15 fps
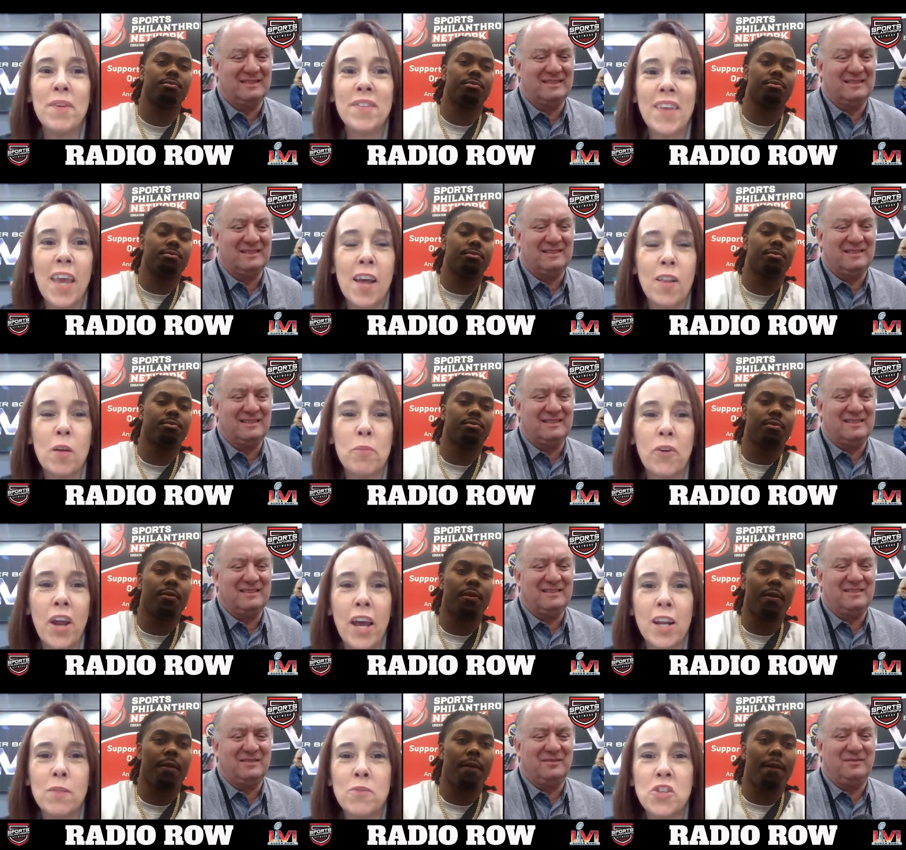Speaker 1: name name is
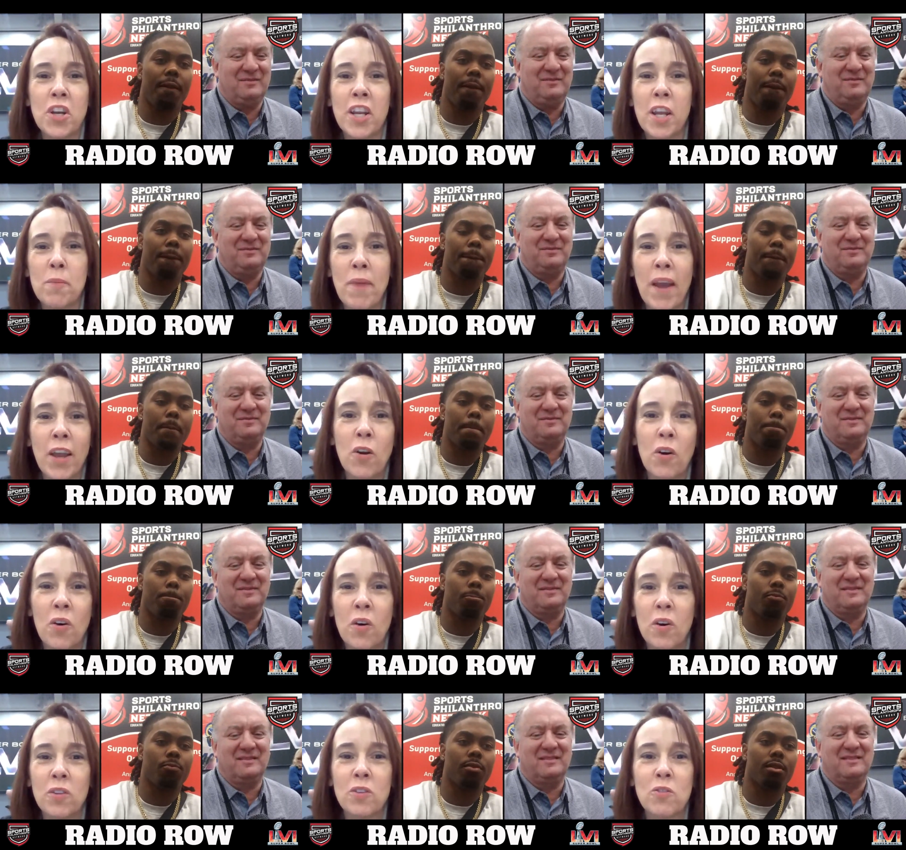Kayla Bradham. I'm joining
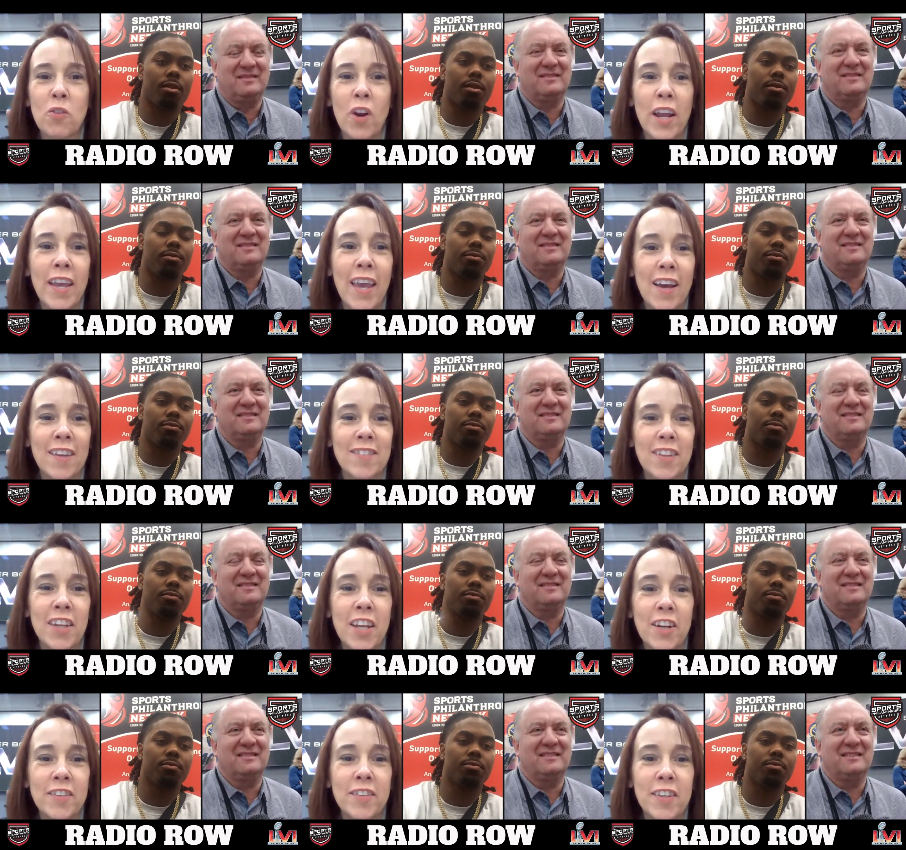my co-host Roy Kessel
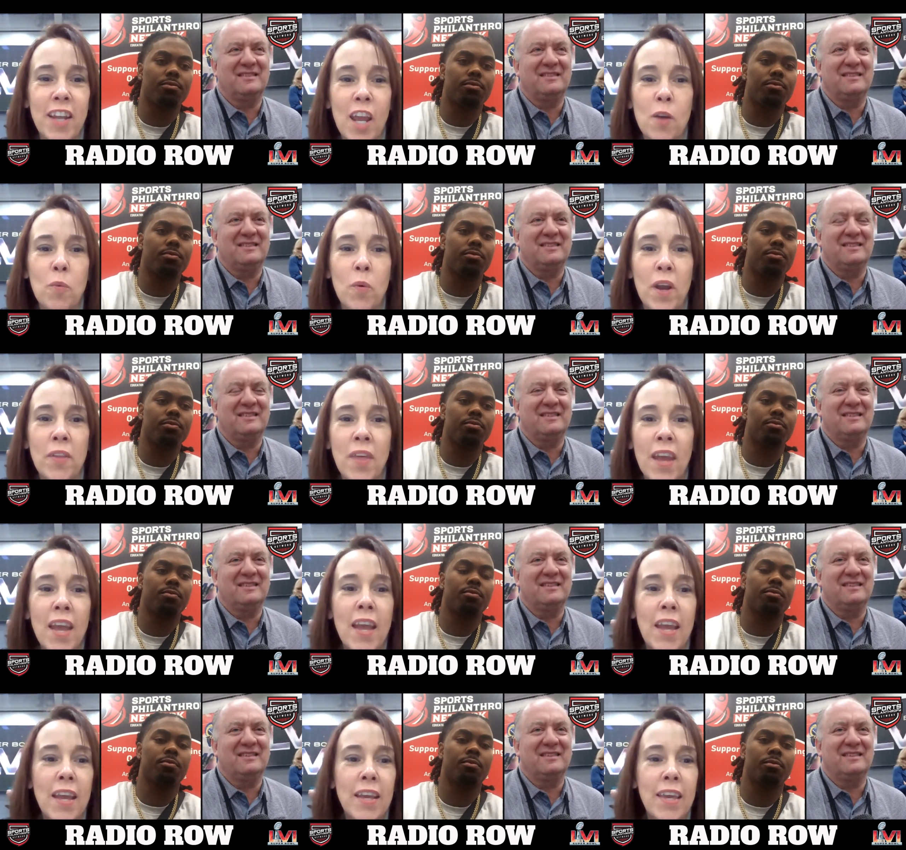here today with
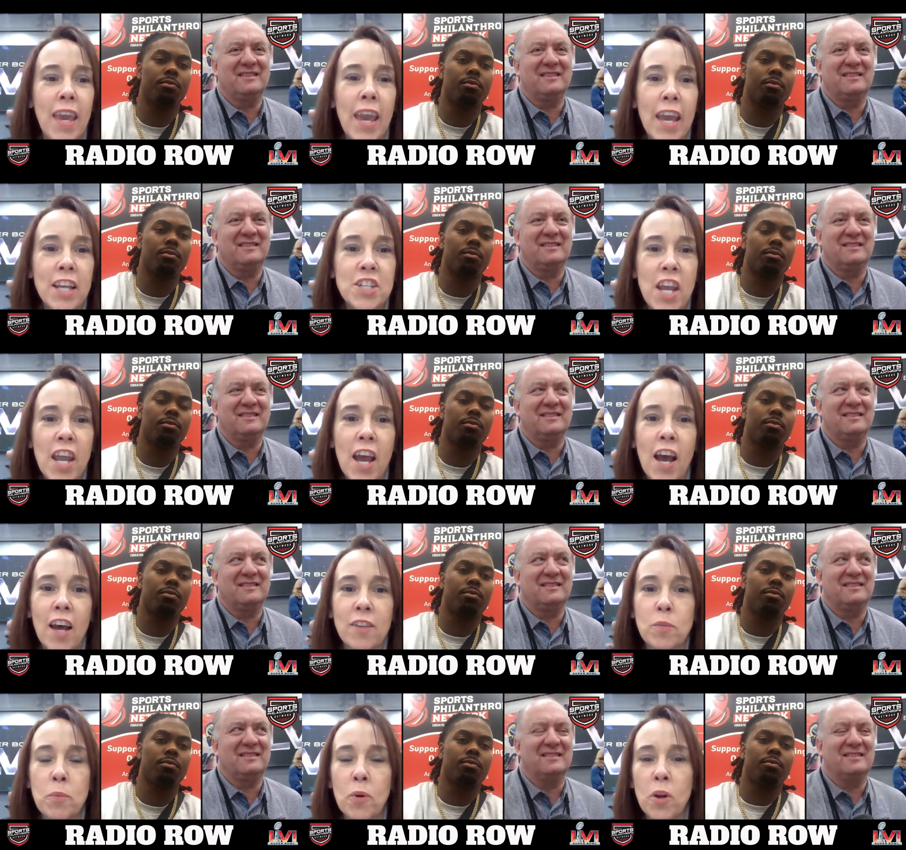KJ
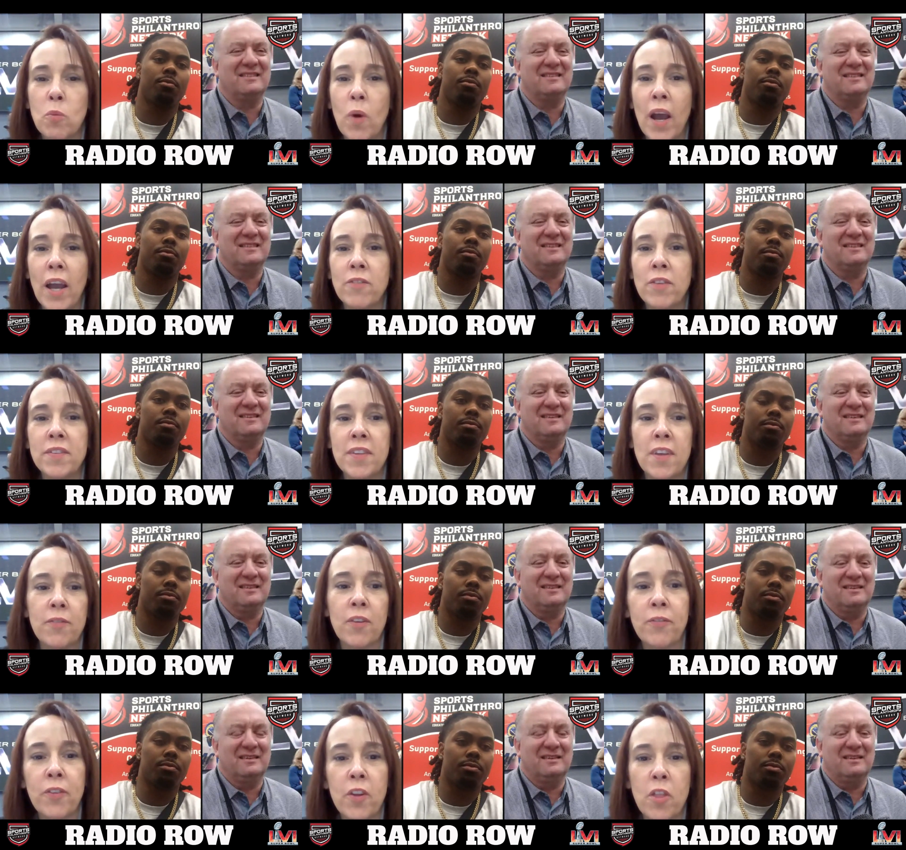Osborn, wide
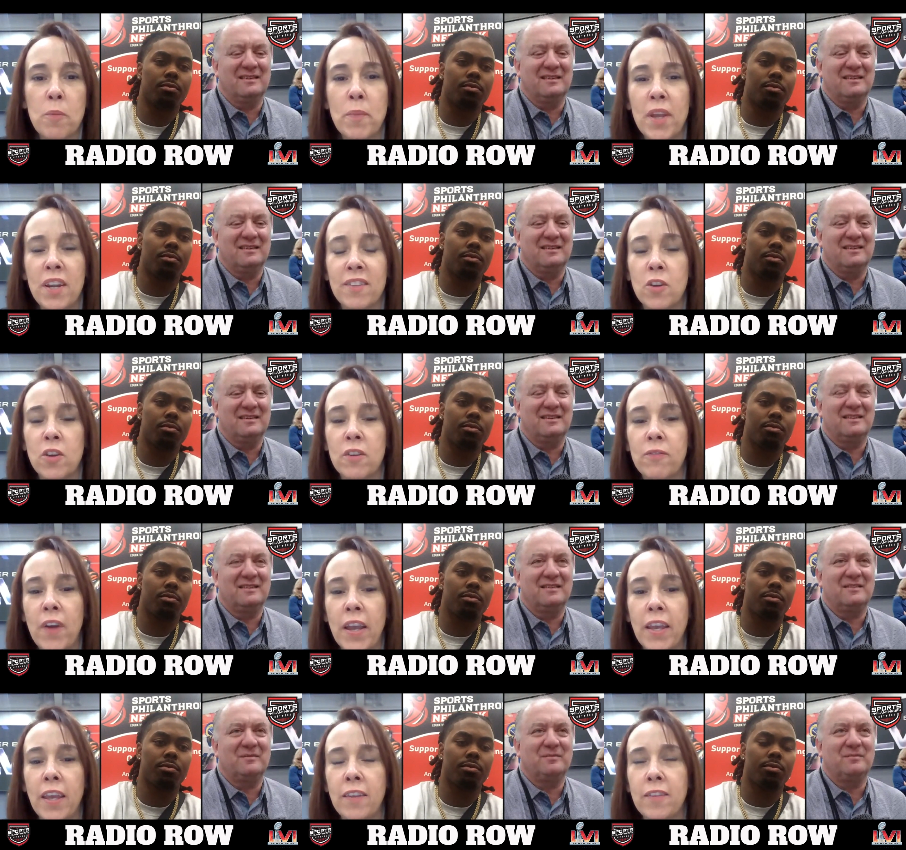receiver from the Minnesota
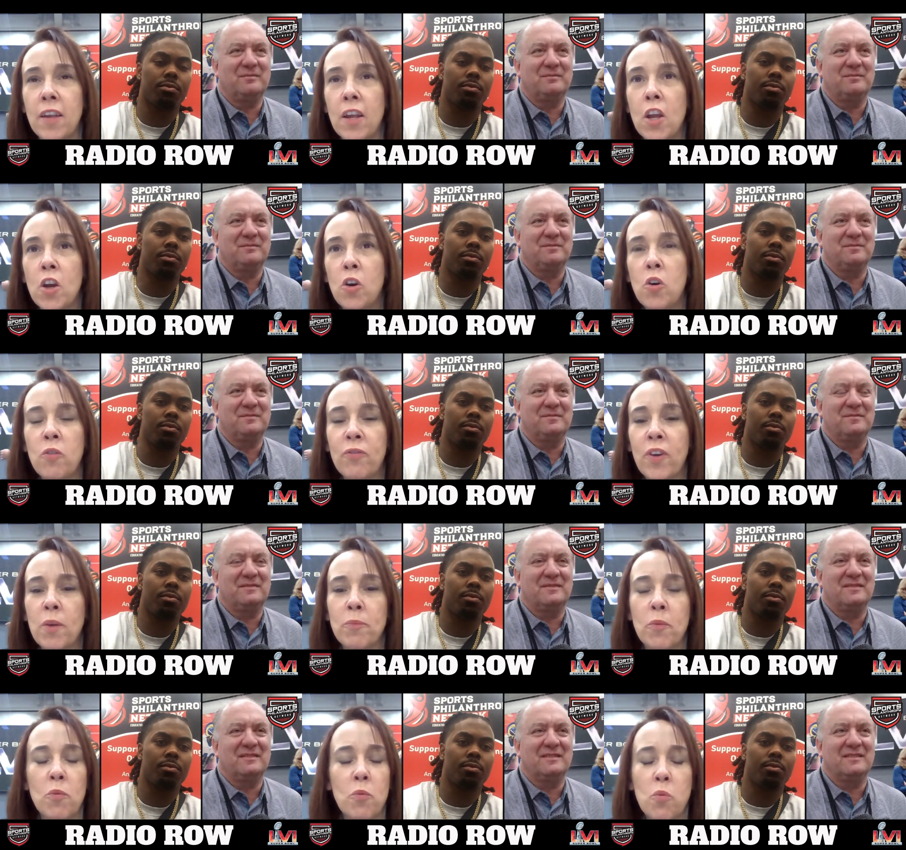Vikings, who
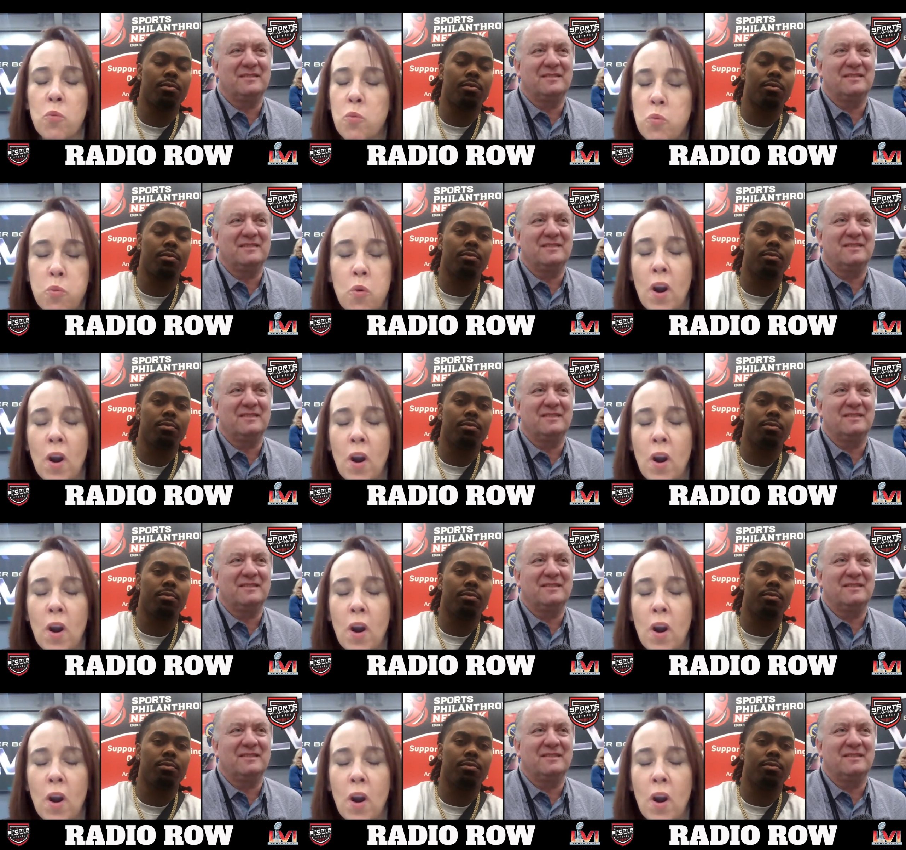from, from